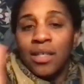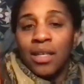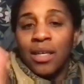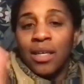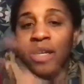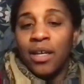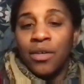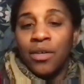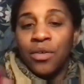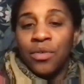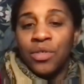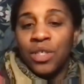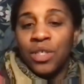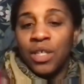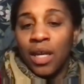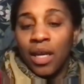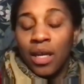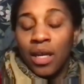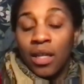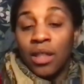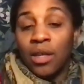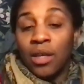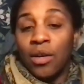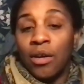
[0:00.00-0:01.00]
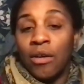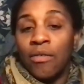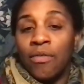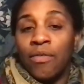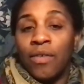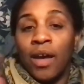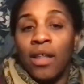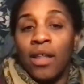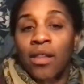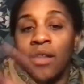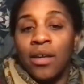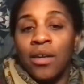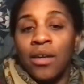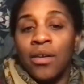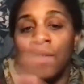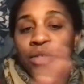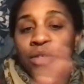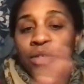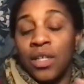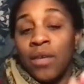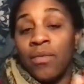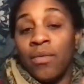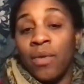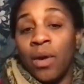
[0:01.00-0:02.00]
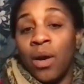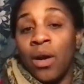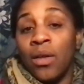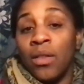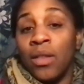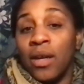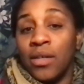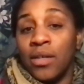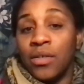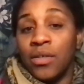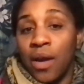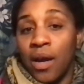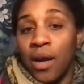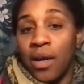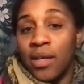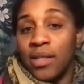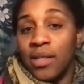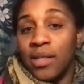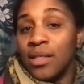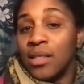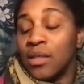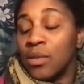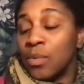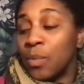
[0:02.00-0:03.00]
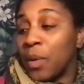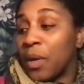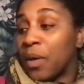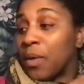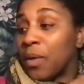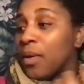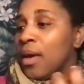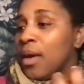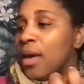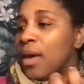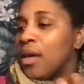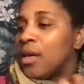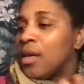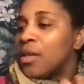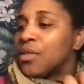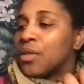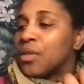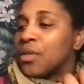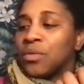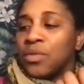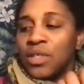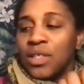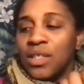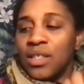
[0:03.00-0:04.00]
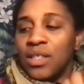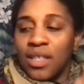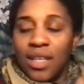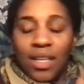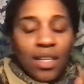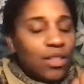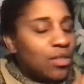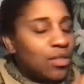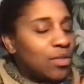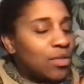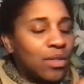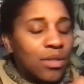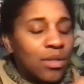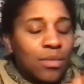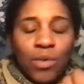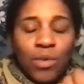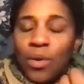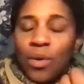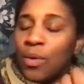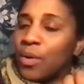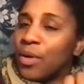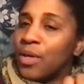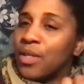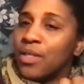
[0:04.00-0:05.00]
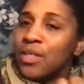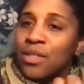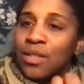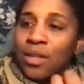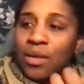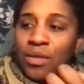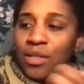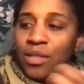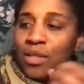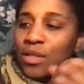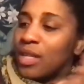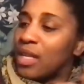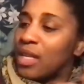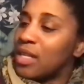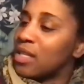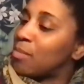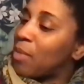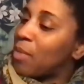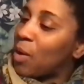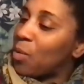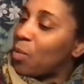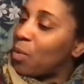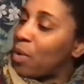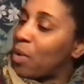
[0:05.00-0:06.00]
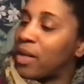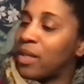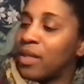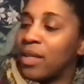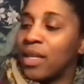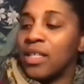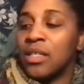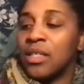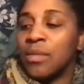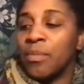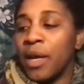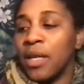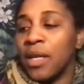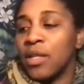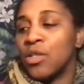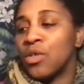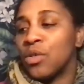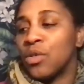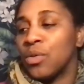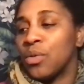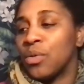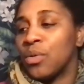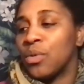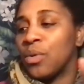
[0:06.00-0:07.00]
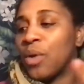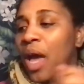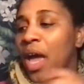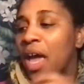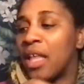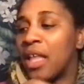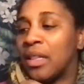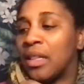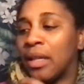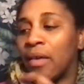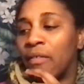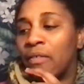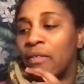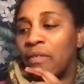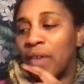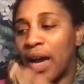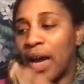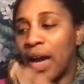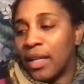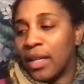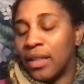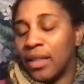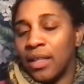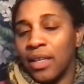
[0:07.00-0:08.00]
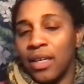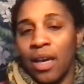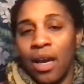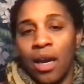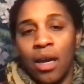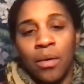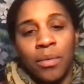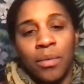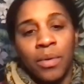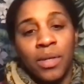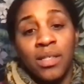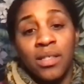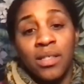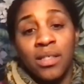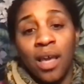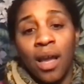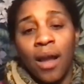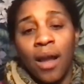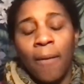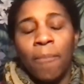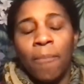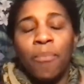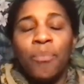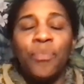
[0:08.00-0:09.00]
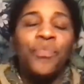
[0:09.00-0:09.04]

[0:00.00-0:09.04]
the energy and clarify the energy of our electronics as well. So just get you some quartz. That's my 1, that's my 2. And then finally, I want to say,